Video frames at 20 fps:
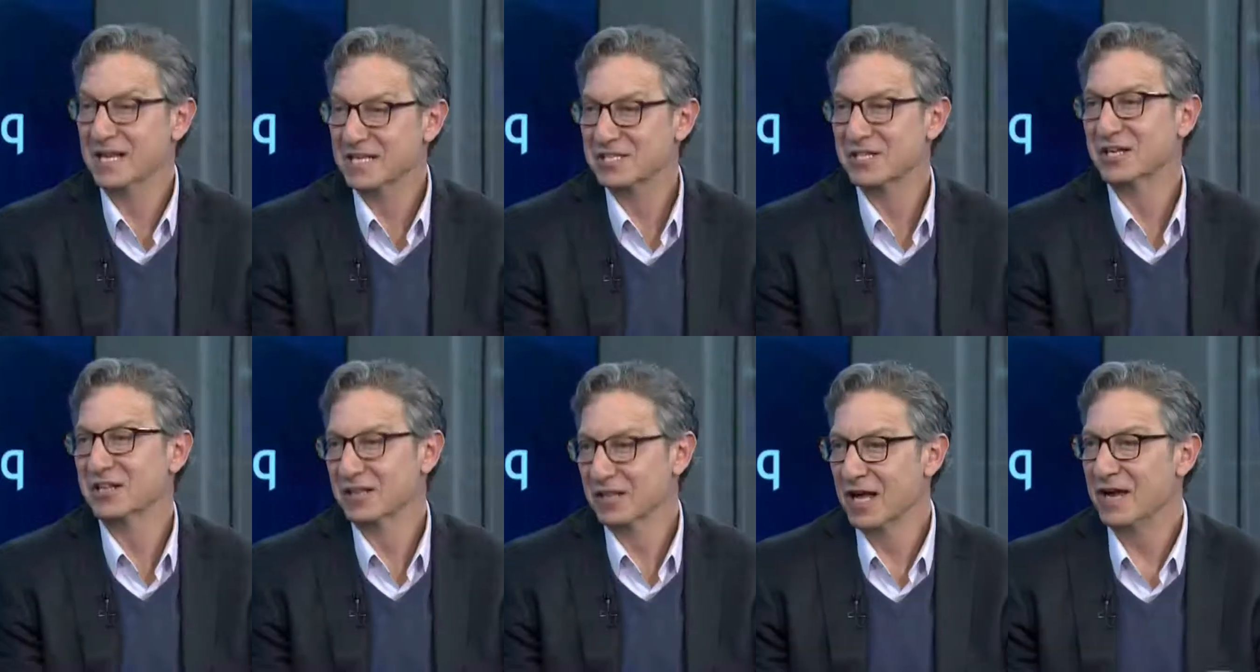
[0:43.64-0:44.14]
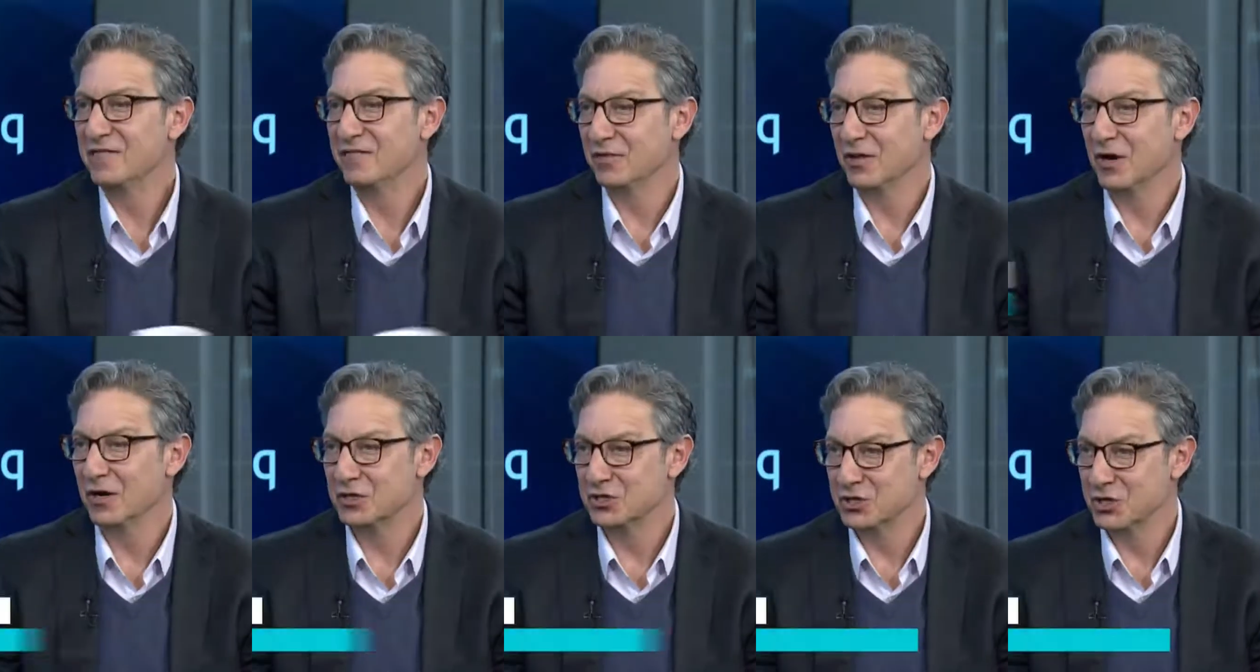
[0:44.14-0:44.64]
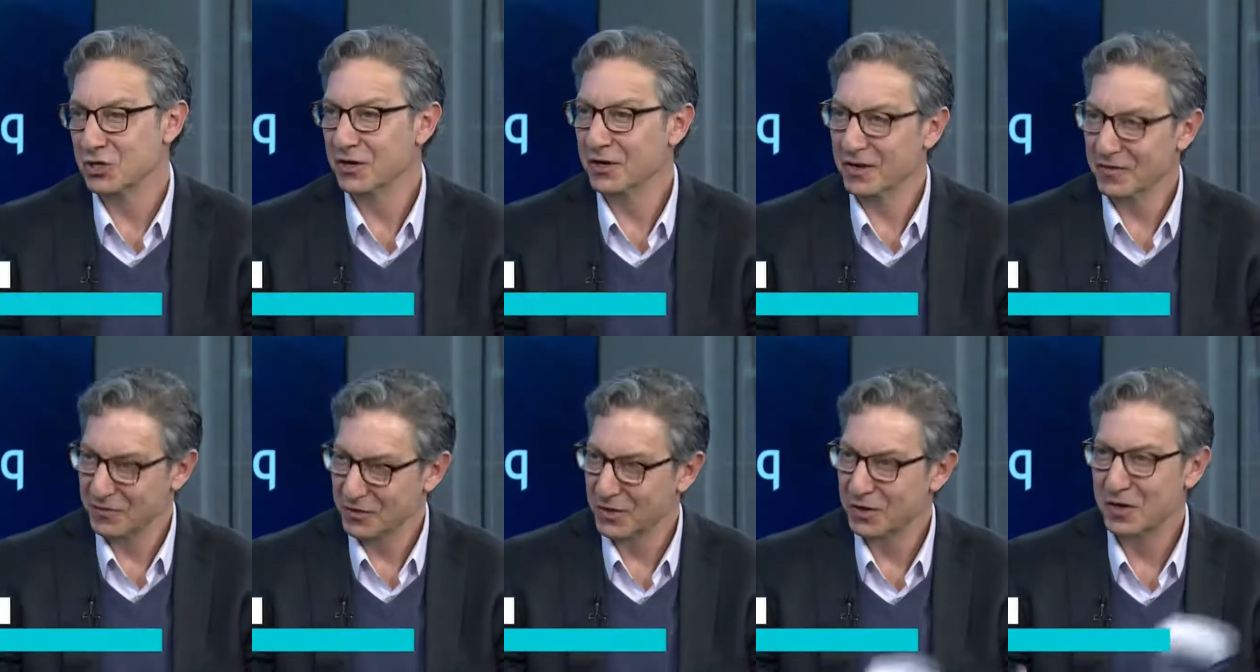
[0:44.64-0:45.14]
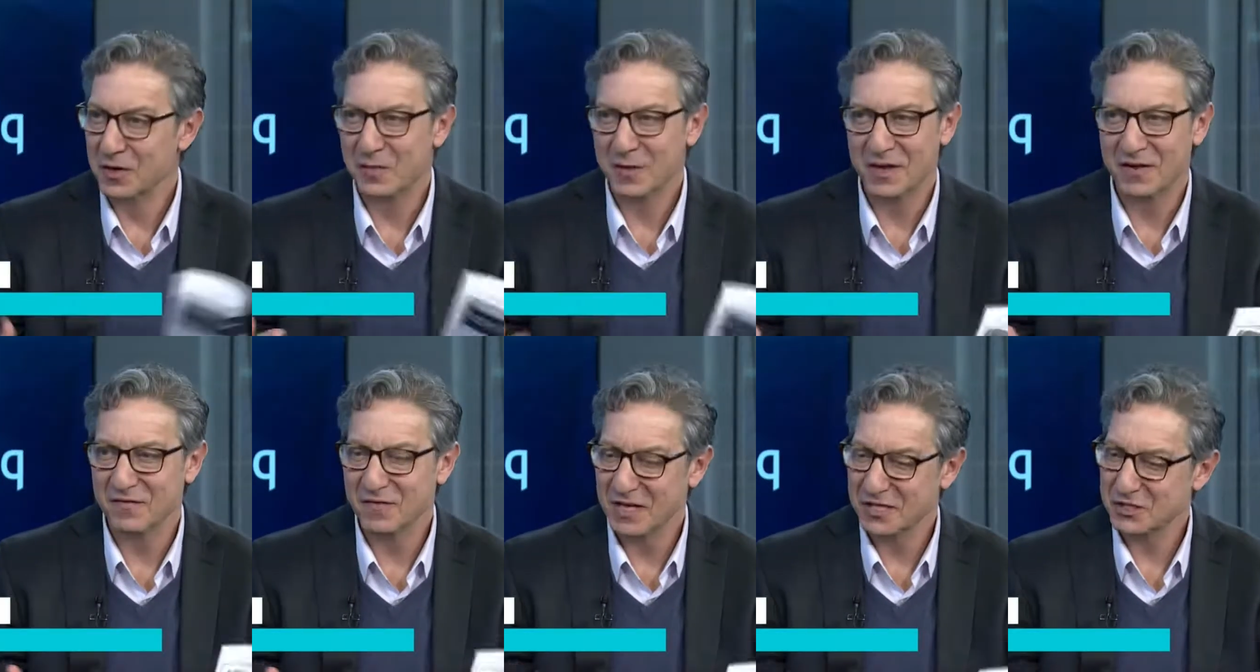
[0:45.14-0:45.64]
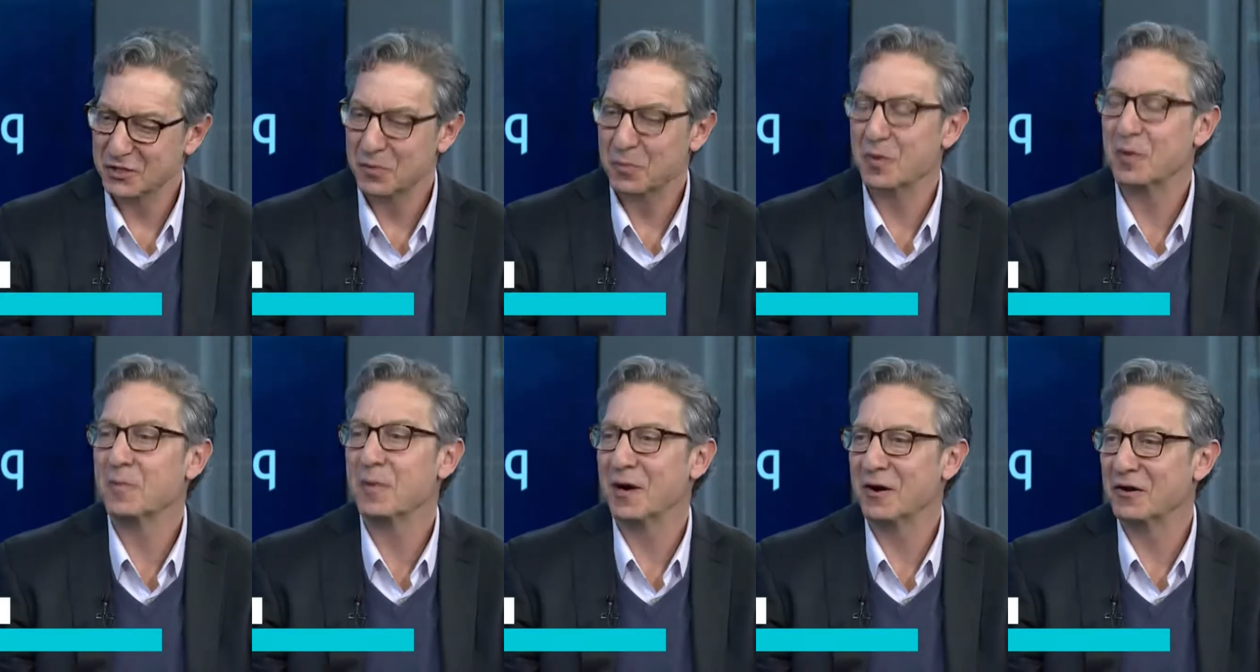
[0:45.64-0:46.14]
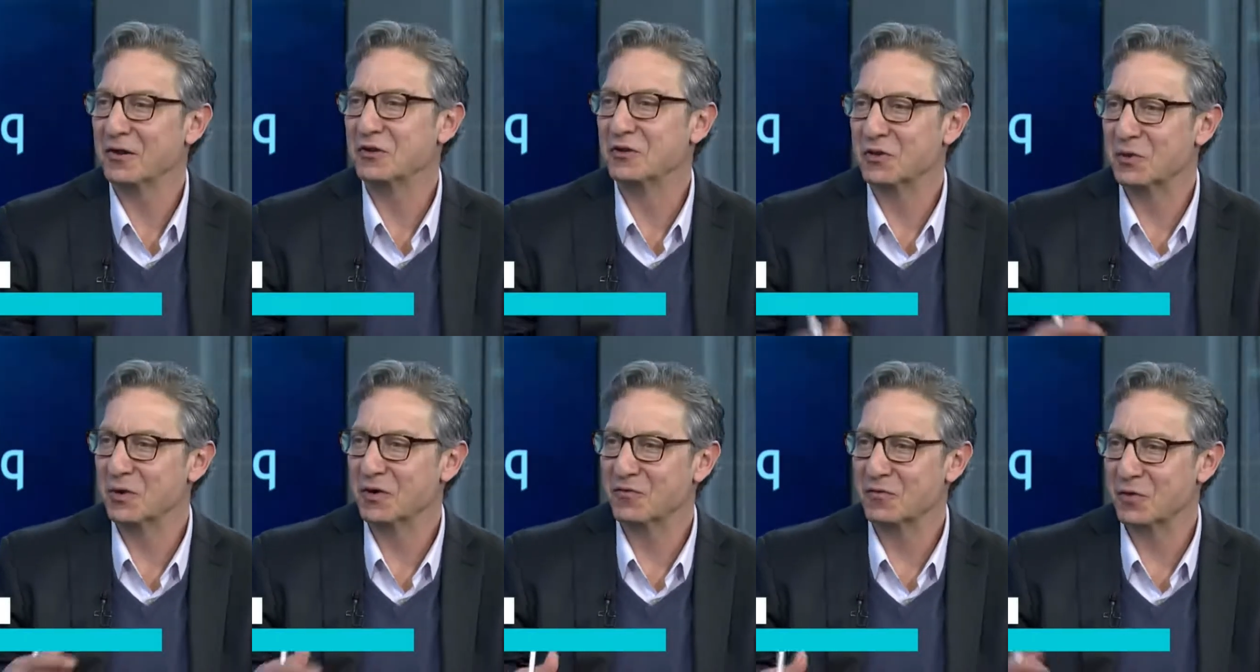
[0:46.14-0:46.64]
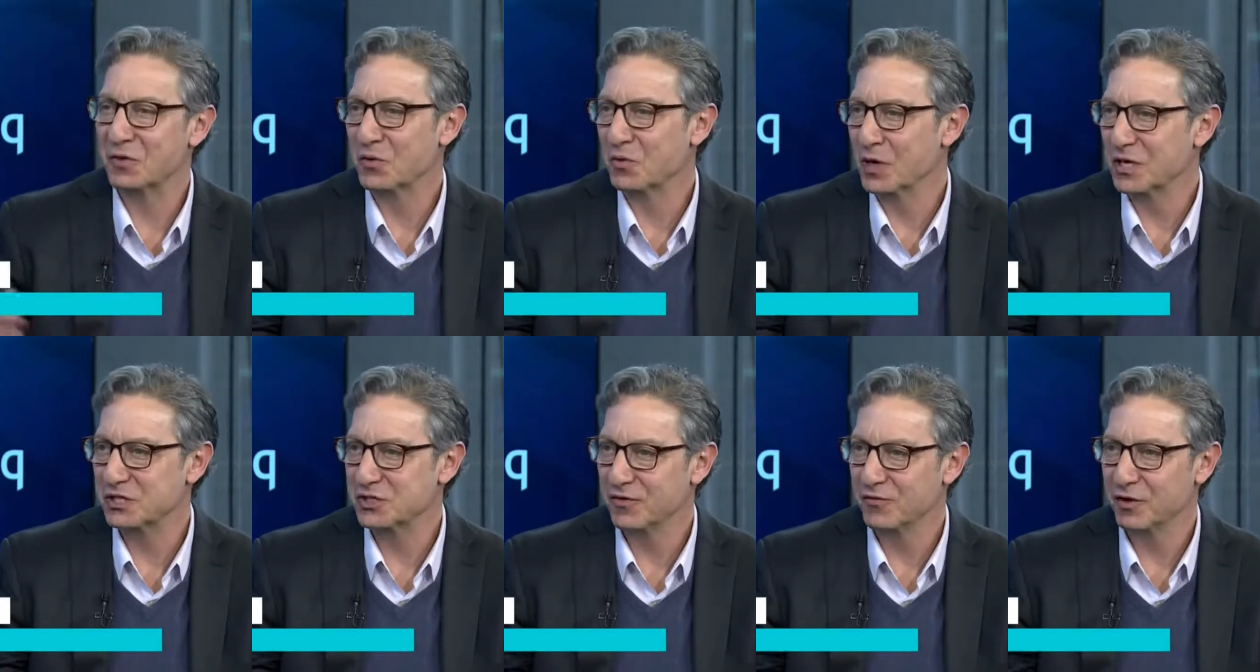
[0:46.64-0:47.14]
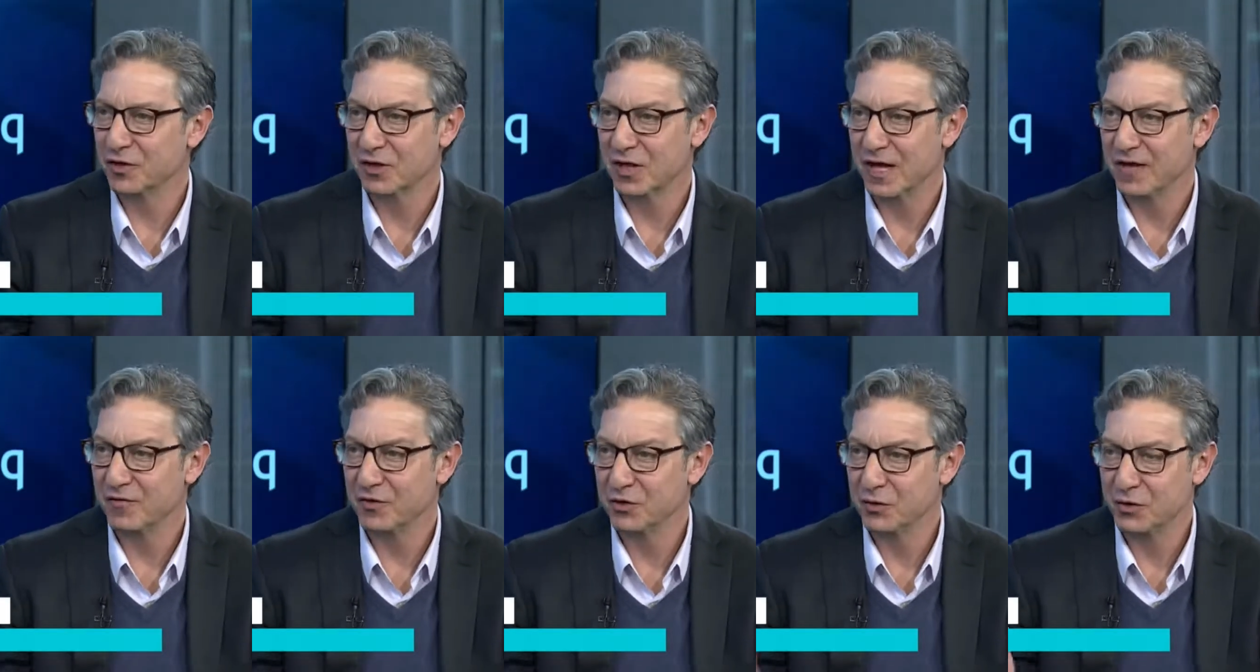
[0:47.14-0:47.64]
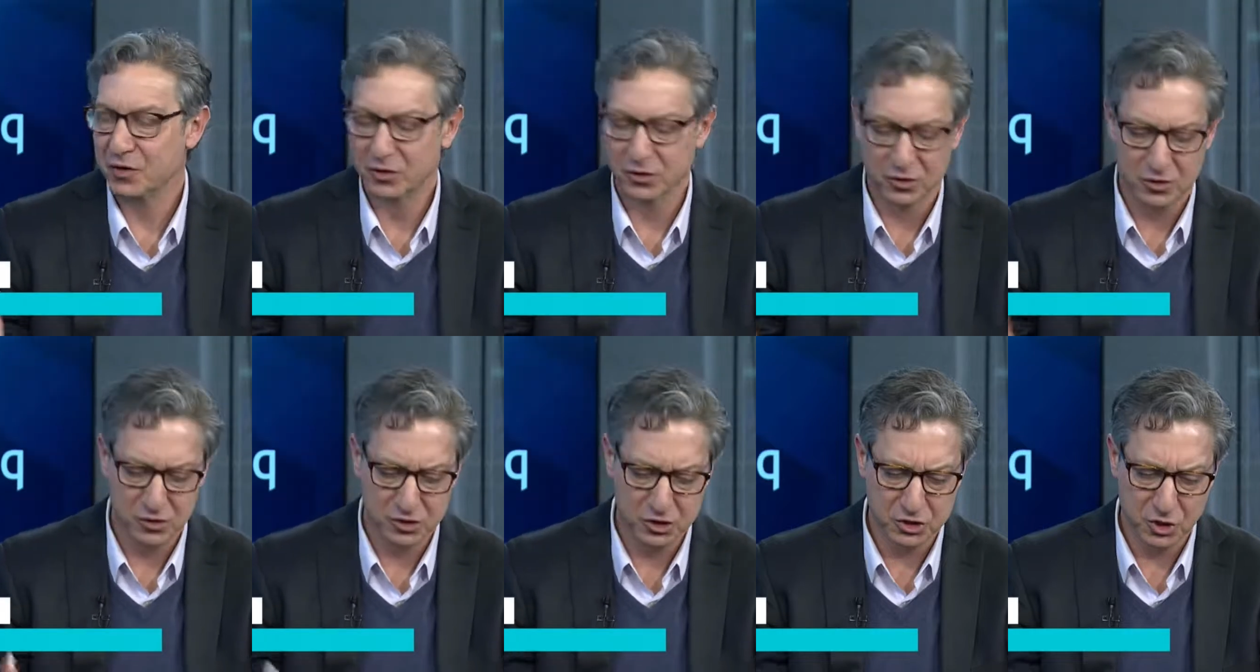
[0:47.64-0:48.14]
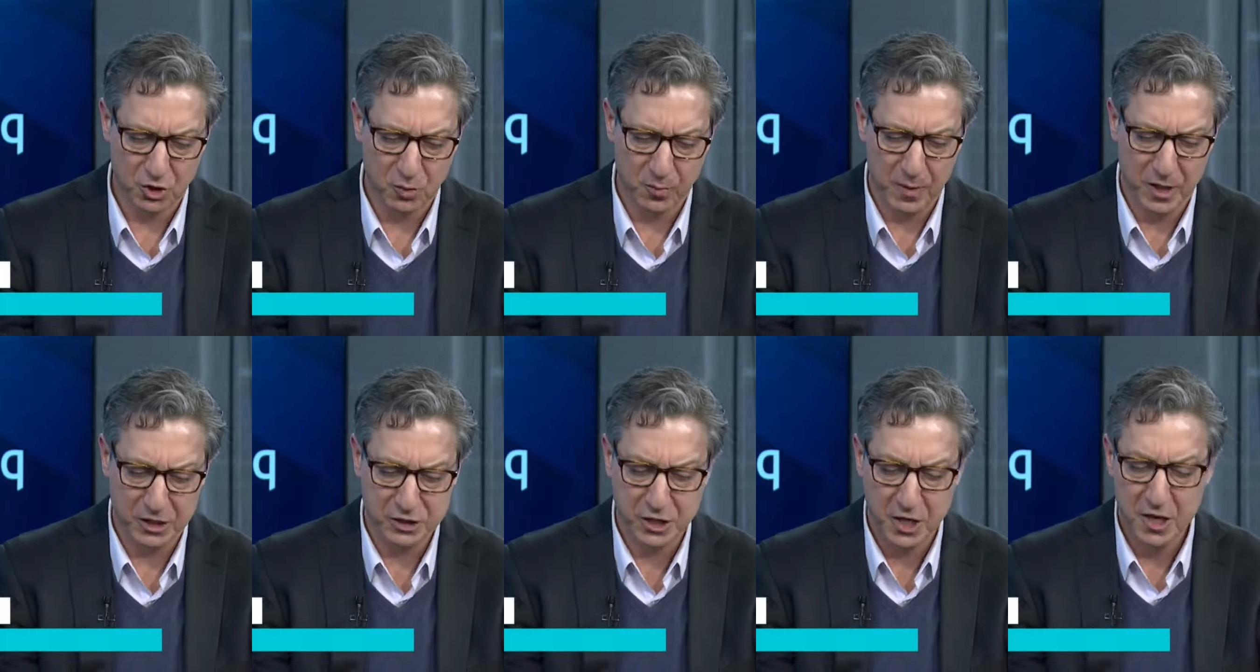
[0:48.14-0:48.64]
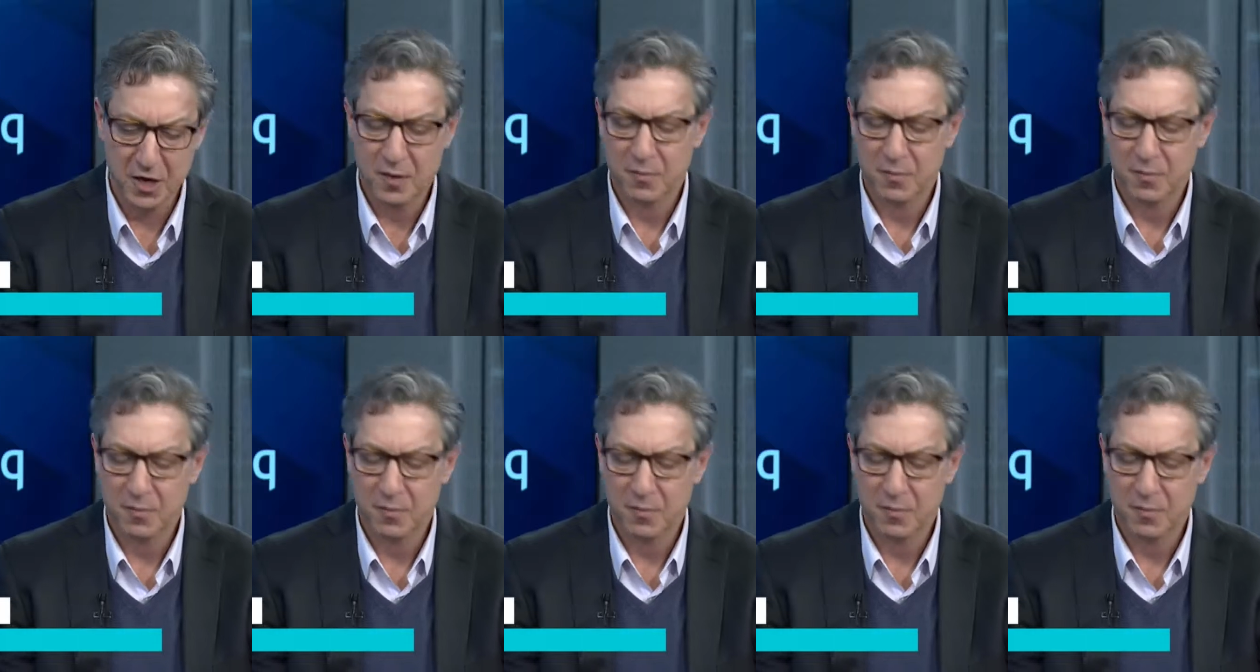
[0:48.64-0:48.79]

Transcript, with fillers: and it's a lifelong journey. If you're going to be an investor, prepare to do it for the rest of your life, and you can learn so much.